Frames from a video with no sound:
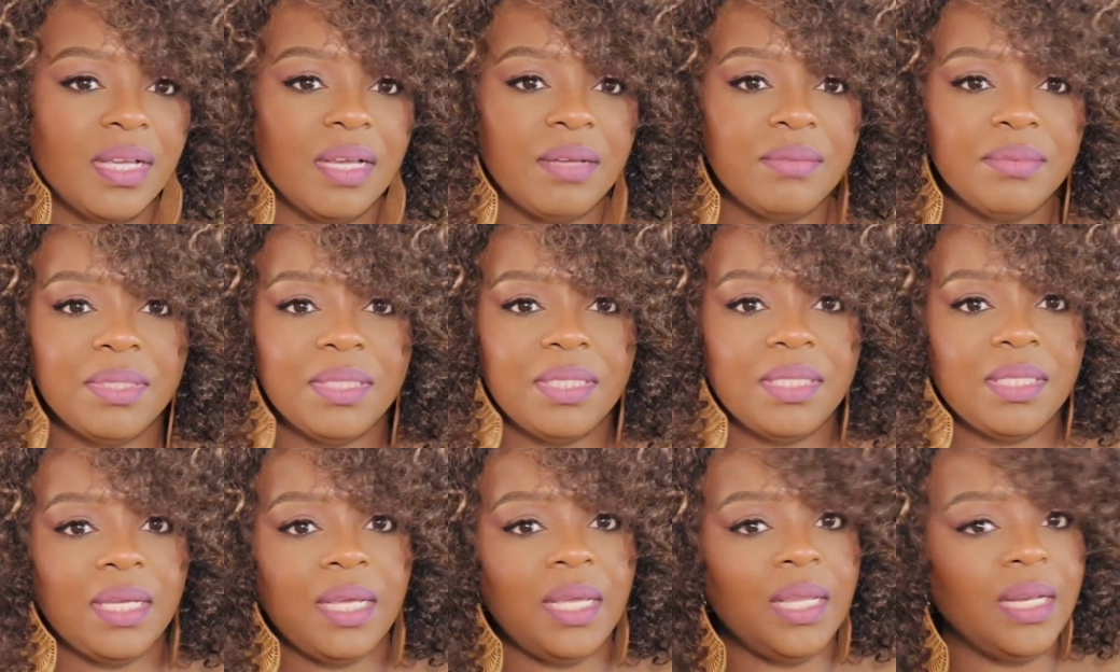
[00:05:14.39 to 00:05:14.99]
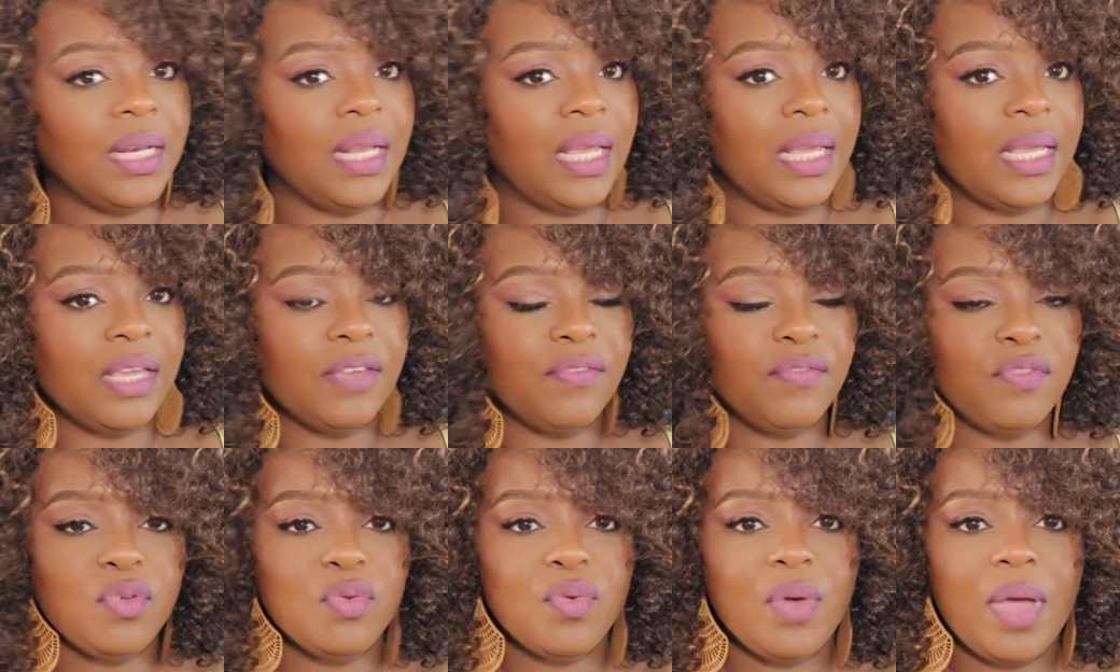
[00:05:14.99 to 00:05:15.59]
I'm just saying, like,
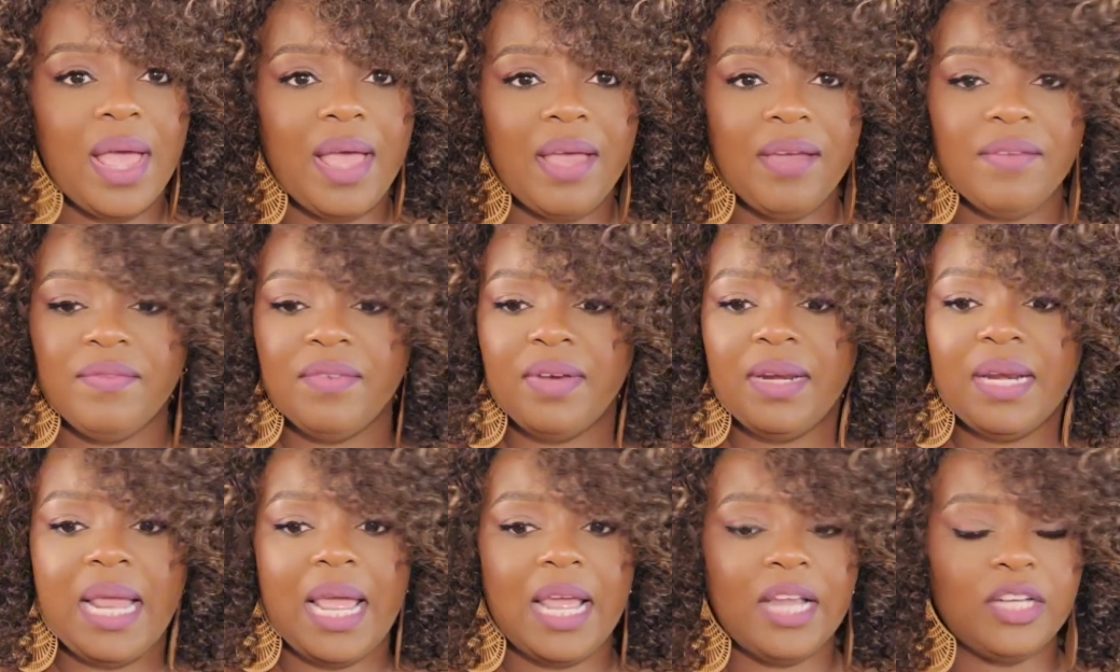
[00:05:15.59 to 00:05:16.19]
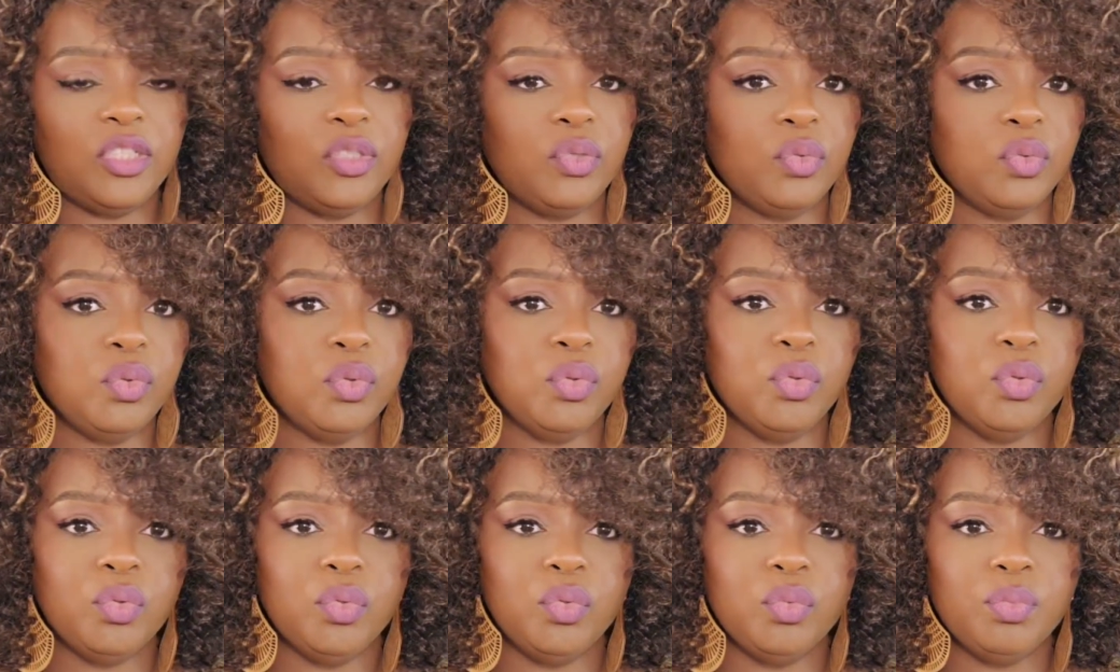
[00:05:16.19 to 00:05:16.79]
if you have
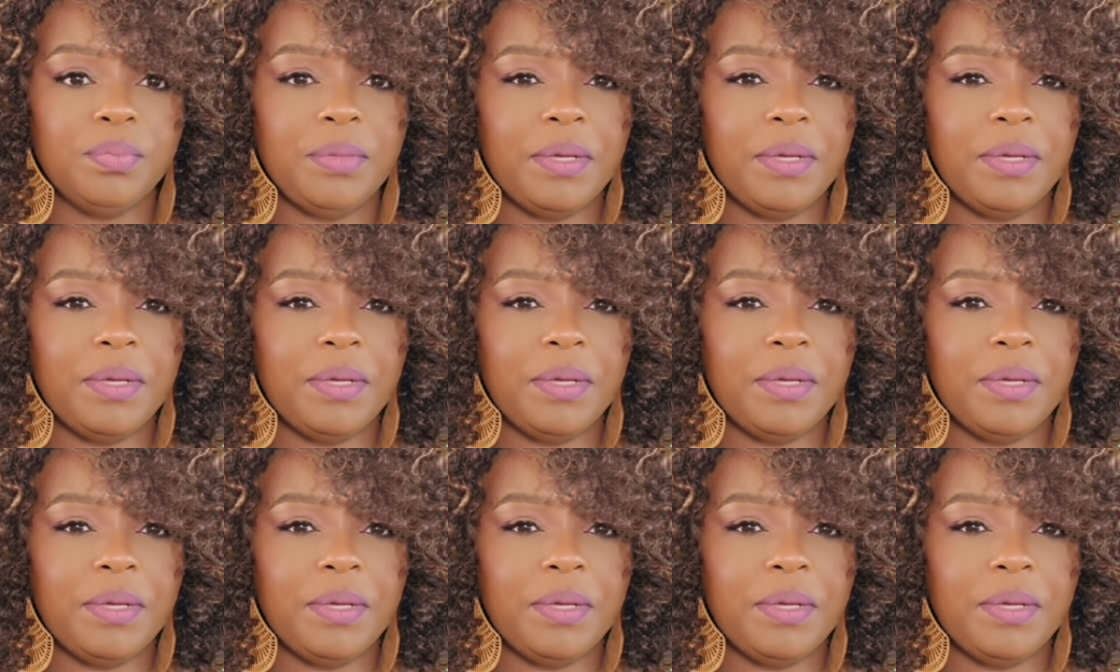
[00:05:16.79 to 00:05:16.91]
natural,